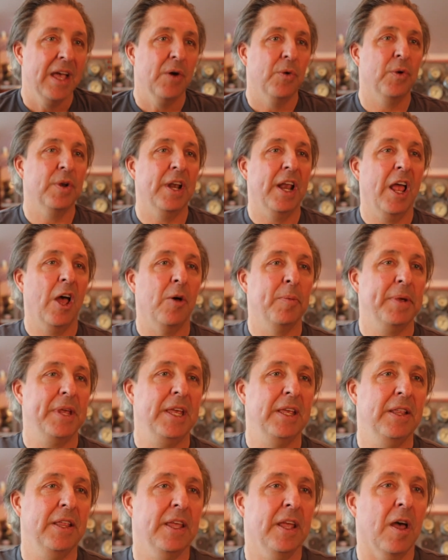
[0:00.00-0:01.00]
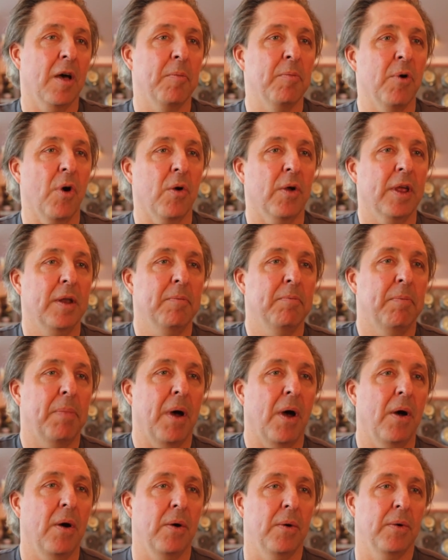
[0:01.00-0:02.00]
Would it help healing a broken
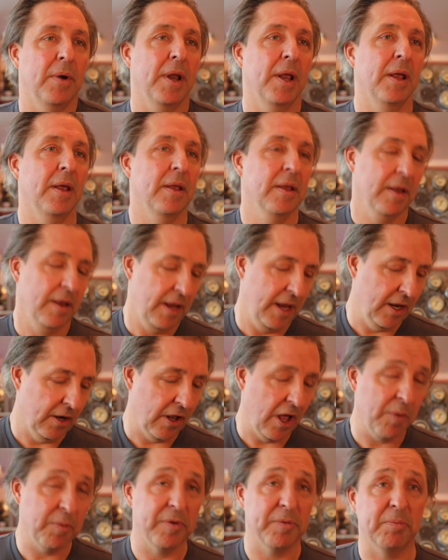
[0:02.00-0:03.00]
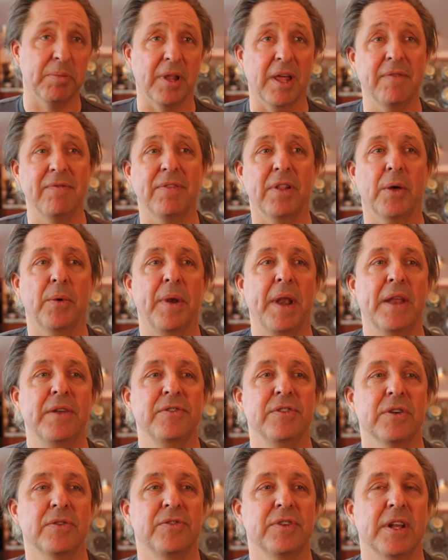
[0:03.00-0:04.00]
bone? It'll help with blood flow and
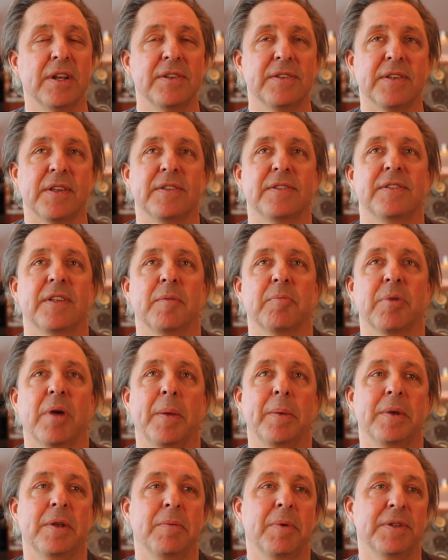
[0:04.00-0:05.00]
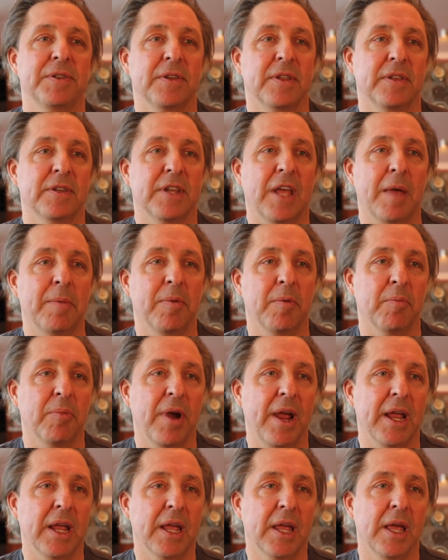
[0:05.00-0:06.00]
angiogenesis. It probably depends on the type of
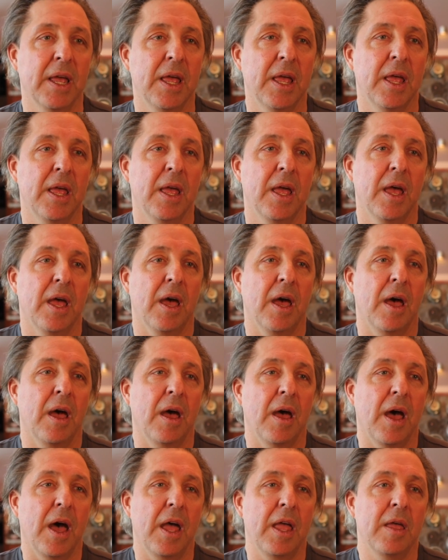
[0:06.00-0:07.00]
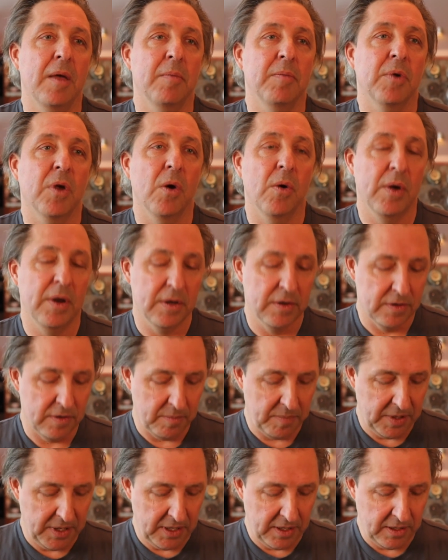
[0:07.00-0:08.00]
break. I am going to
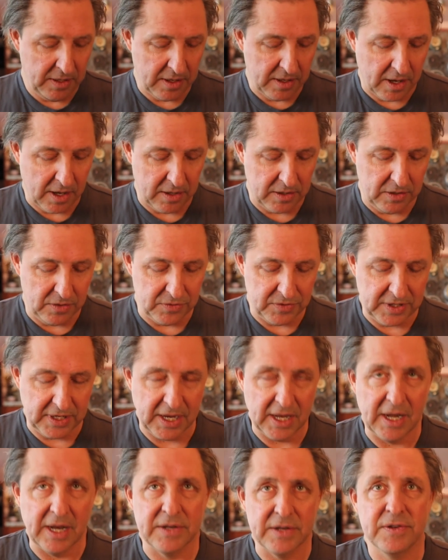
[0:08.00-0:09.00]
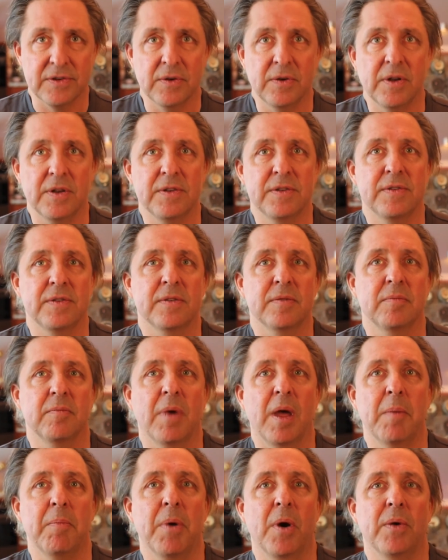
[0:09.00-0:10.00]
be using it as soon as
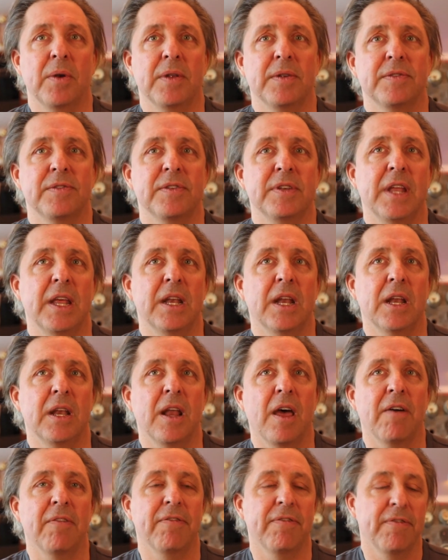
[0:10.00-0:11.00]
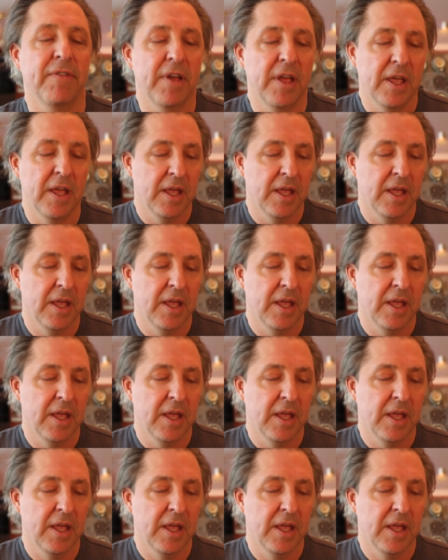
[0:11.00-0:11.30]
my bone is knit enough.